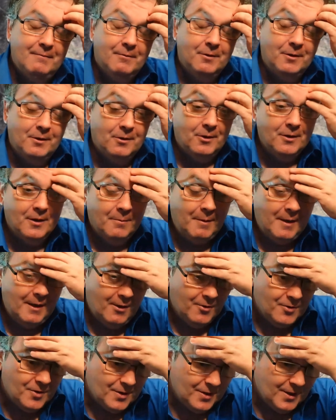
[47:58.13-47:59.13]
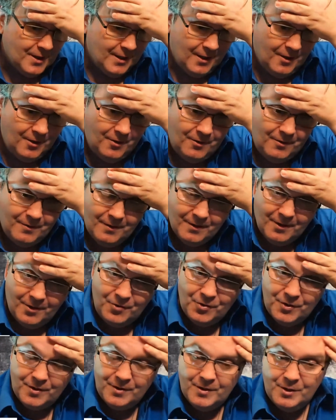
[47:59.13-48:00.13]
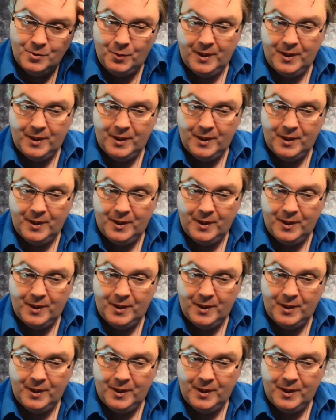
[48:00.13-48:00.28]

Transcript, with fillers: Oh God, how many hours is it now? one hundred and